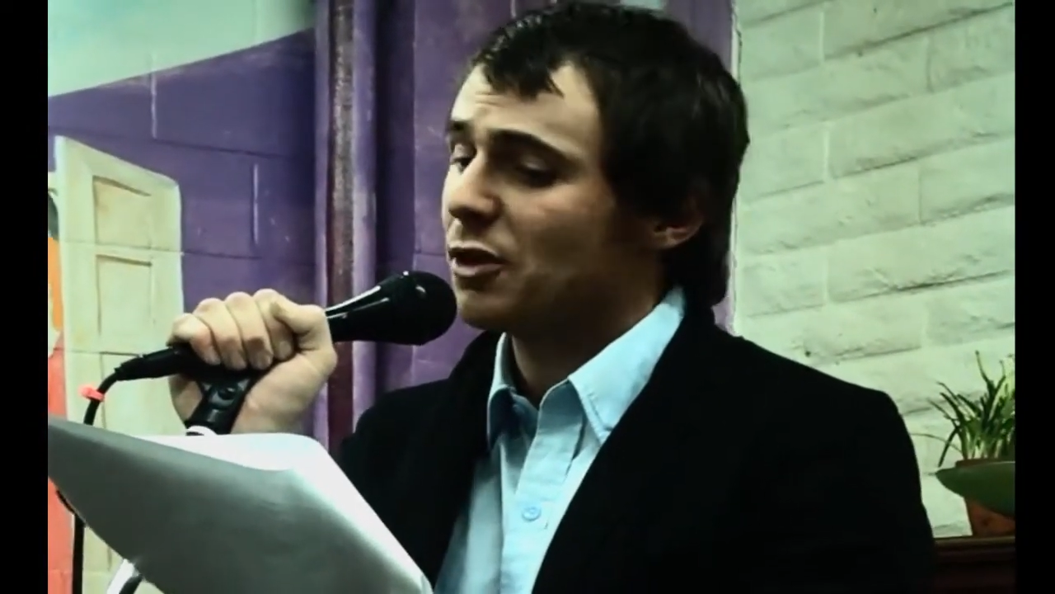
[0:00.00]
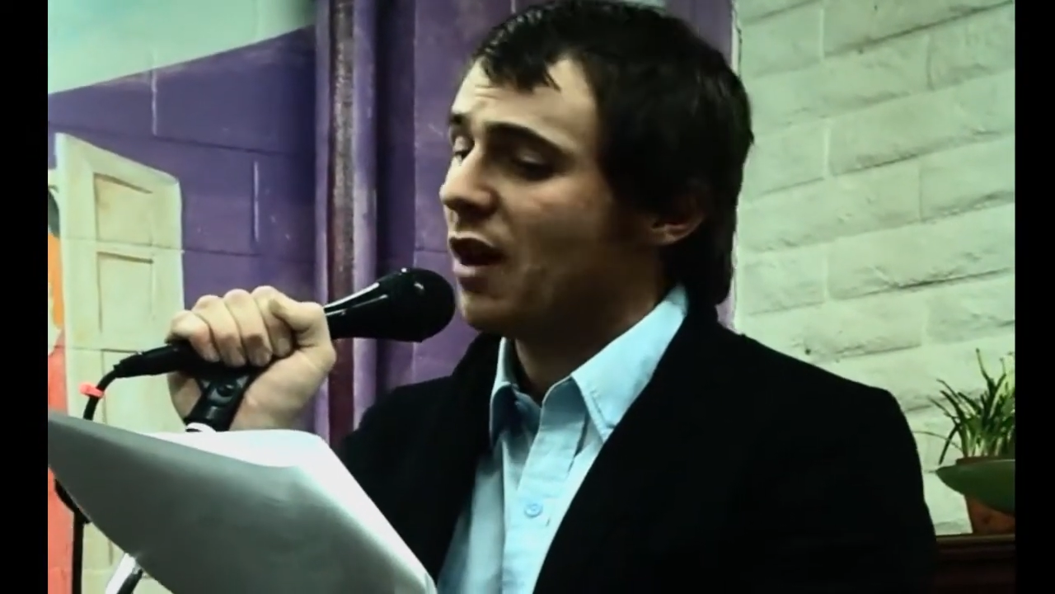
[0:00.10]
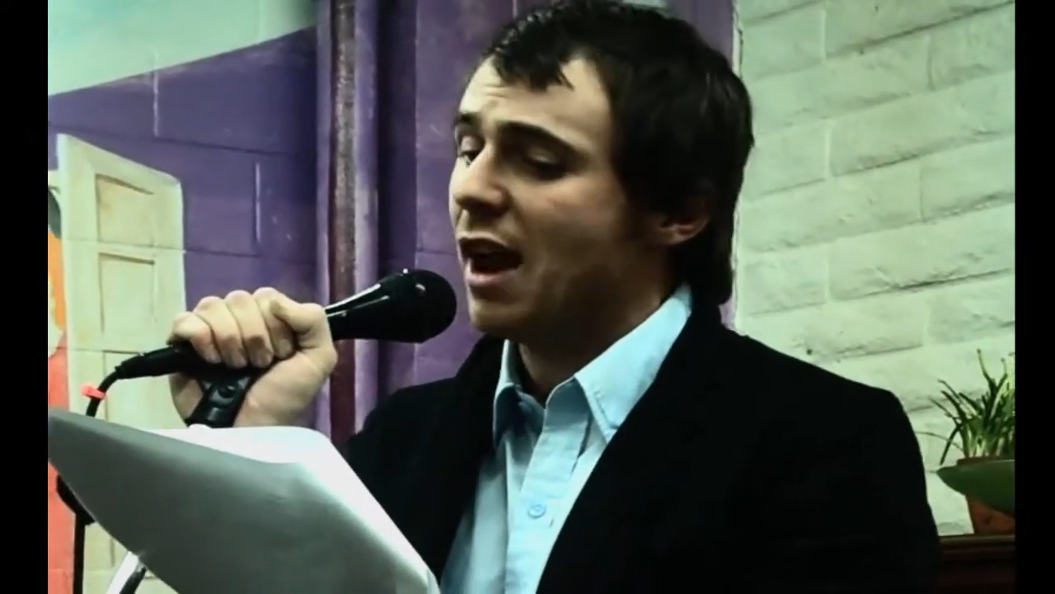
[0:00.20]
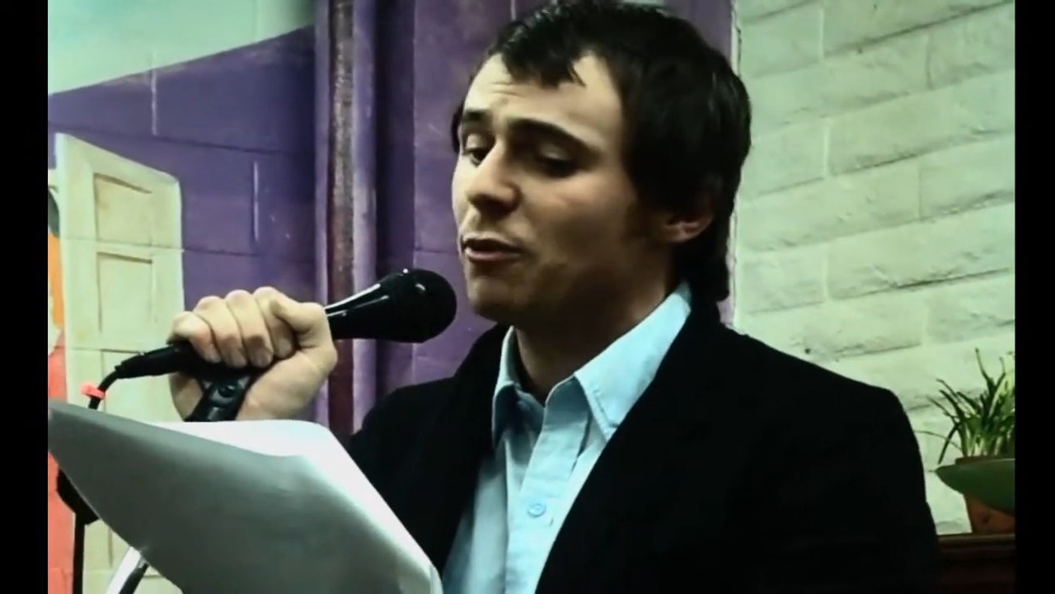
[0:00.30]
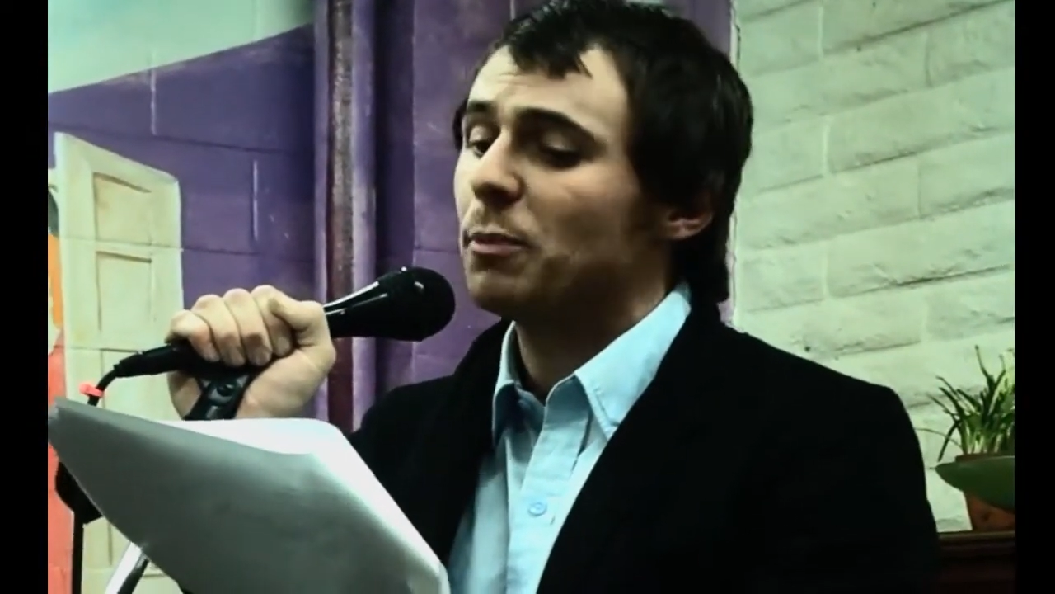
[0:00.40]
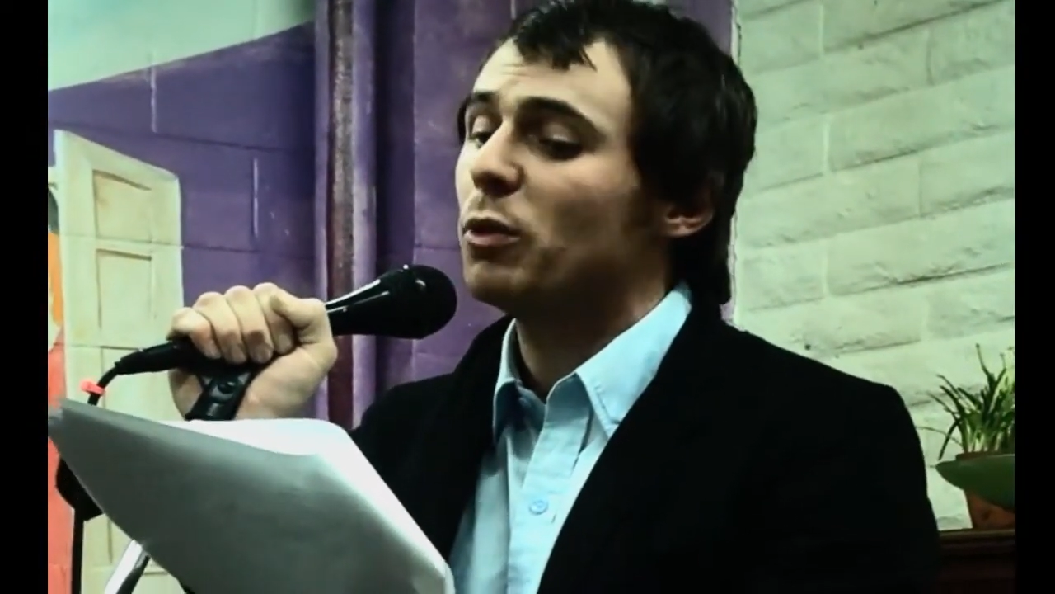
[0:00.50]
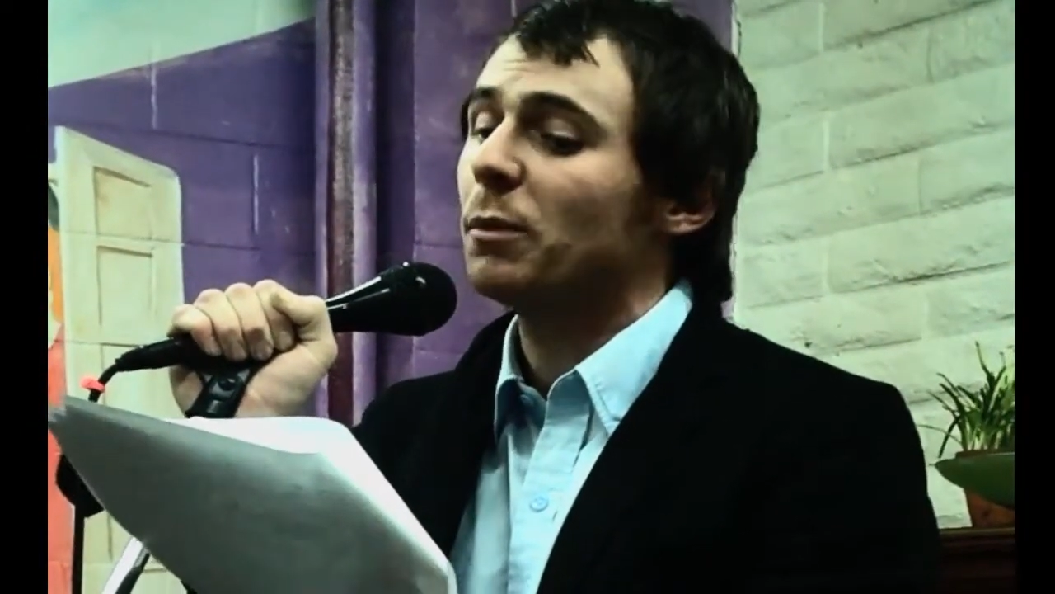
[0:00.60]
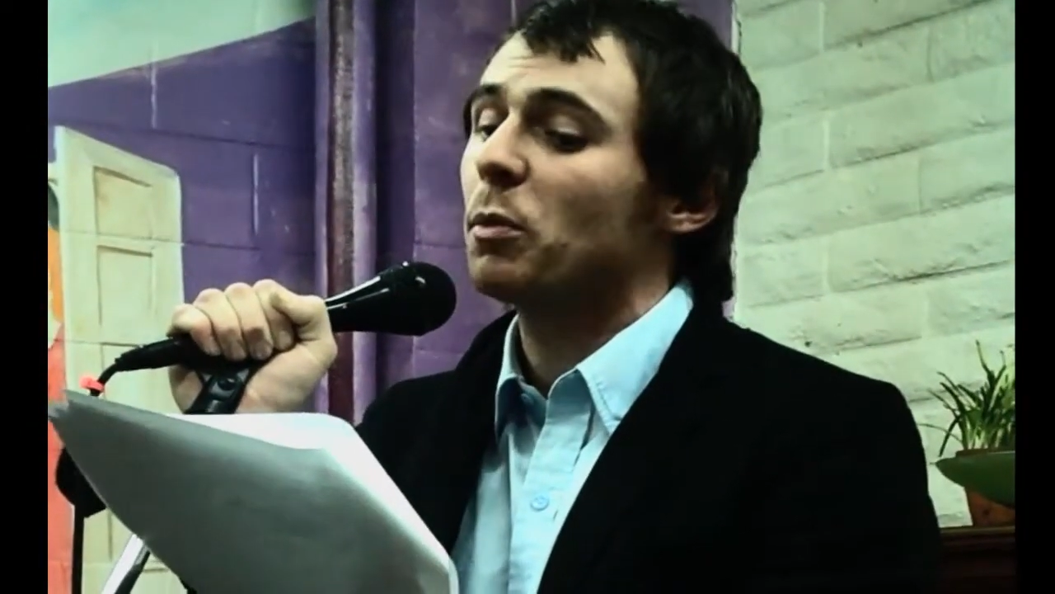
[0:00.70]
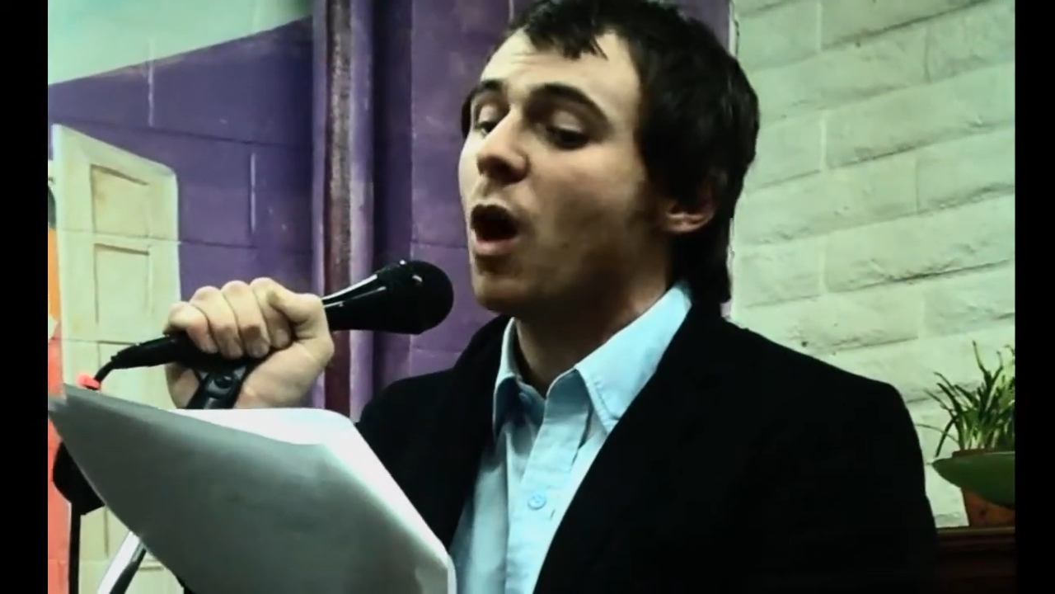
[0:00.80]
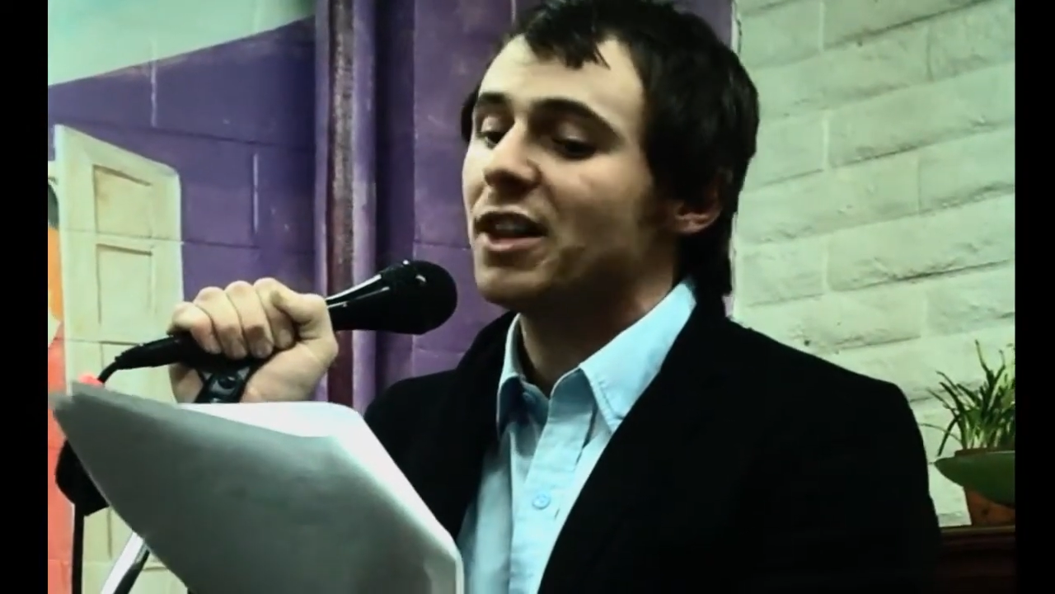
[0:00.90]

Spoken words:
Every brick brought